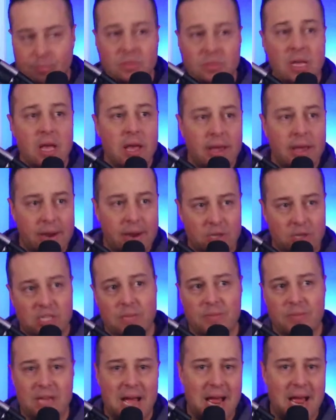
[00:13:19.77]
here's some
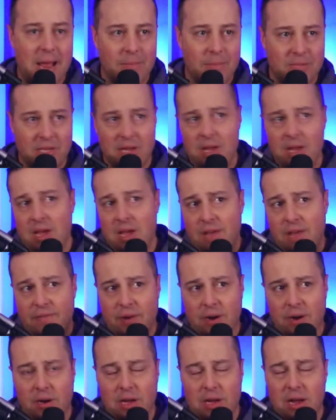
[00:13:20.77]
times, if you're
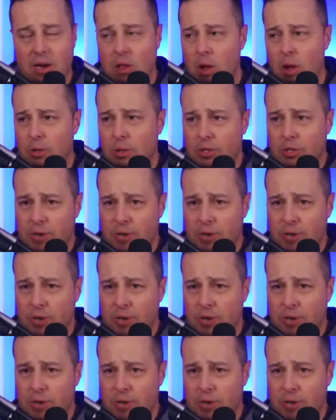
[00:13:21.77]
a global trader,